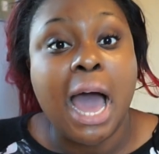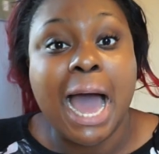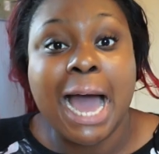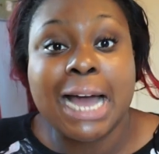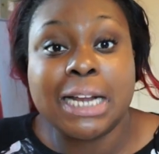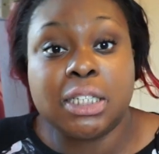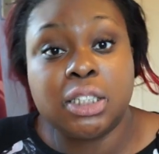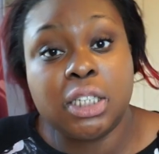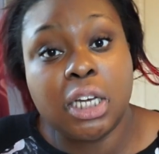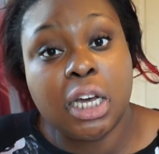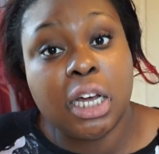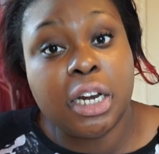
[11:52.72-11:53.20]

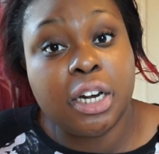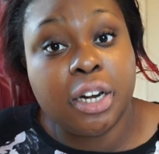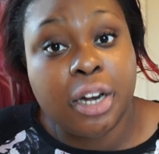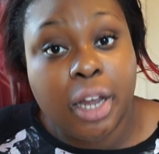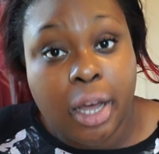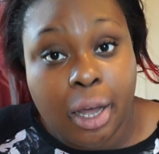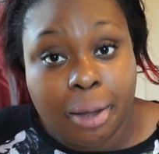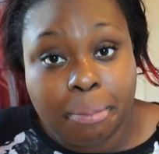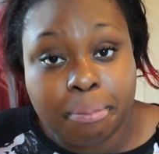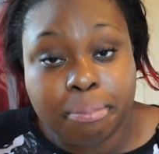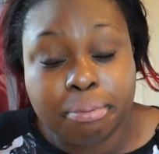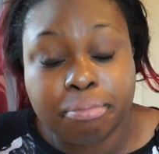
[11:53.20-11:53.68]
I
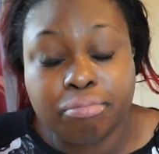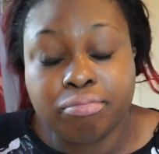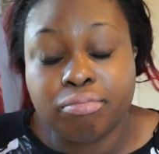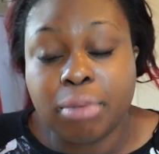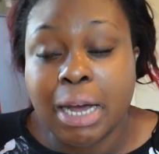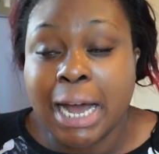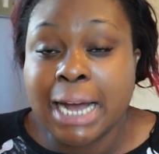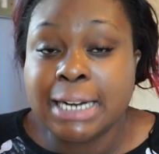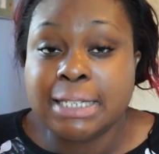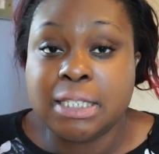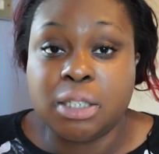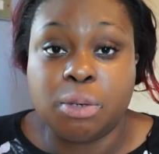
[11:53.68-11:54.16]
turned up,
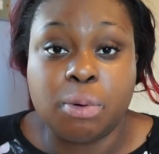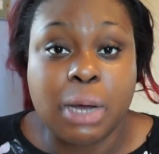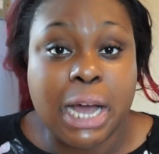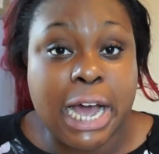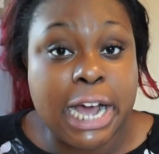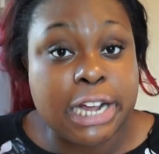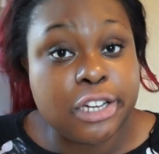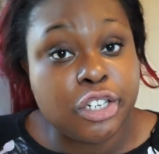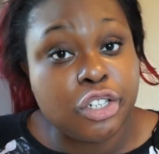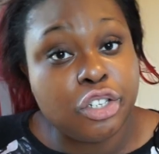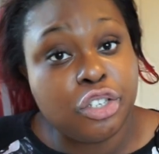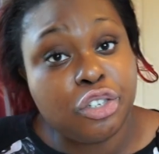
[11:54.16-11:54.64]
I did what
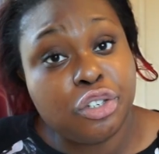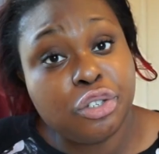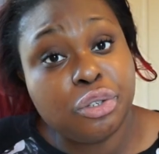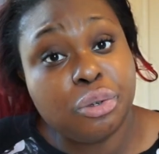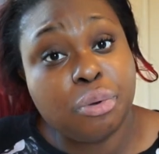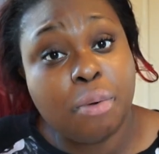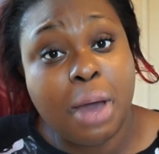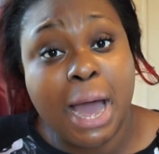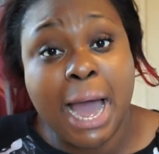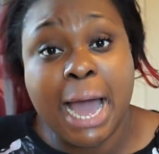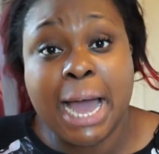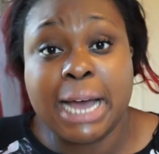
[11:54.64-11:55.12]
I had to
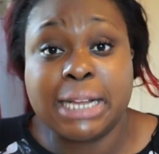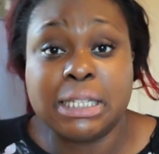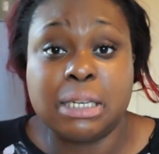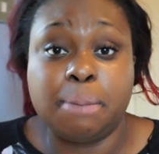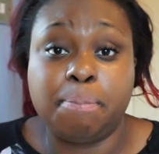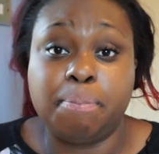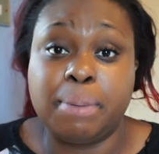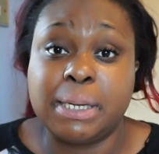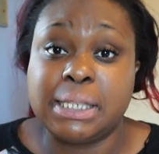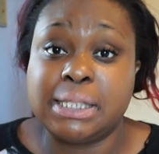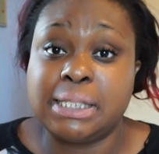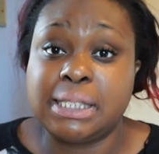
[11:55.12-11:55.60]
do. I had
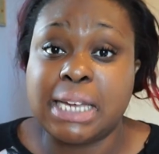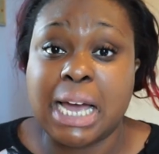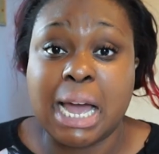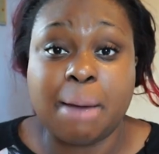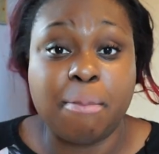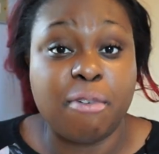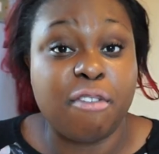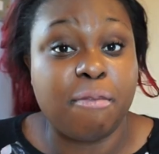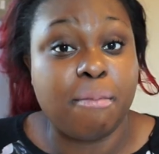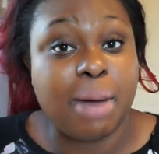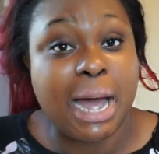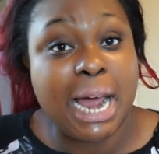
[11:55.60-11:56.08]
the best
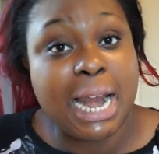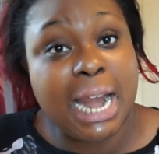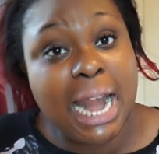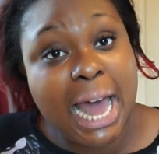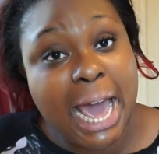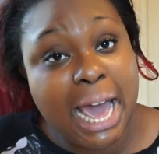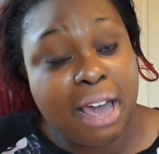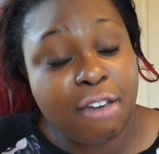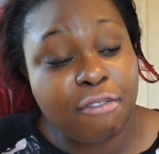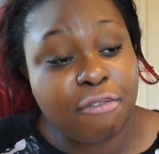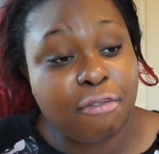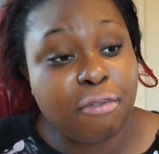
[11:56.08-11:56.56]
time of my
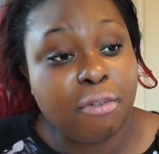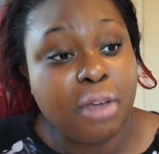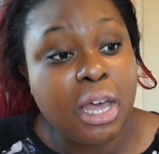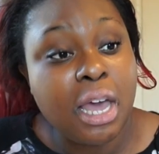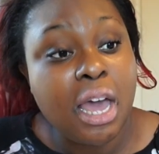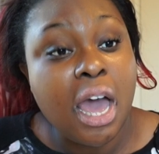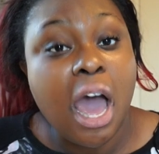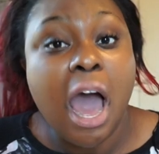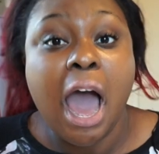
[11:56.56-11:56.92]
life.